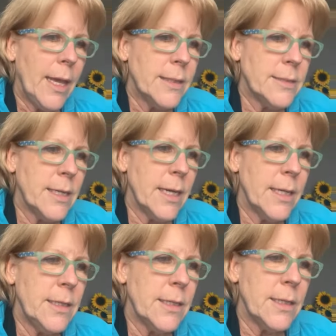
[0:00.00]
It
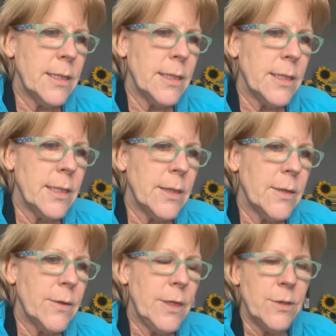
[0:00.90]
said,
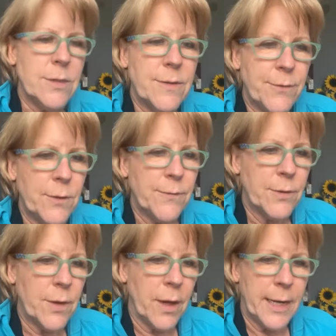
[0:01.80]
here's the food
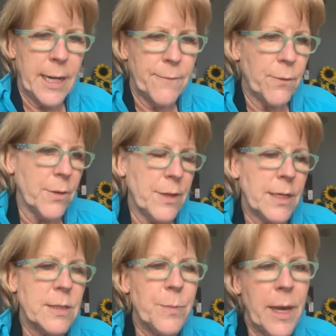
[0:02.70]
for thought. It had four
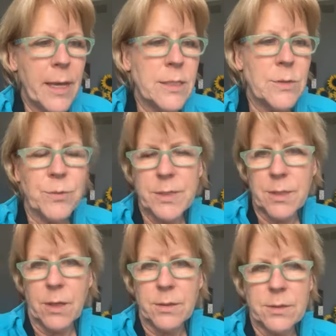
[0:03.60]
things past
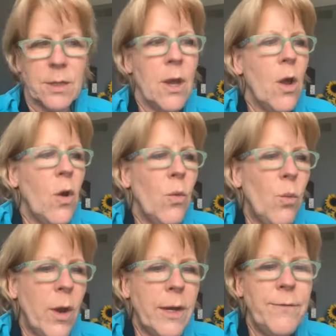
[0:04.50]
results.
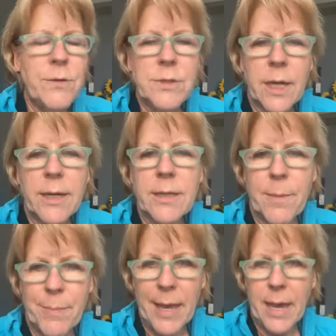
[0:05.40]
What have you done in
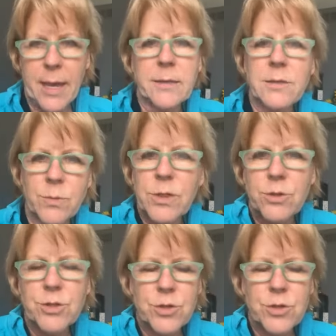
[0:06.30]
the past when you're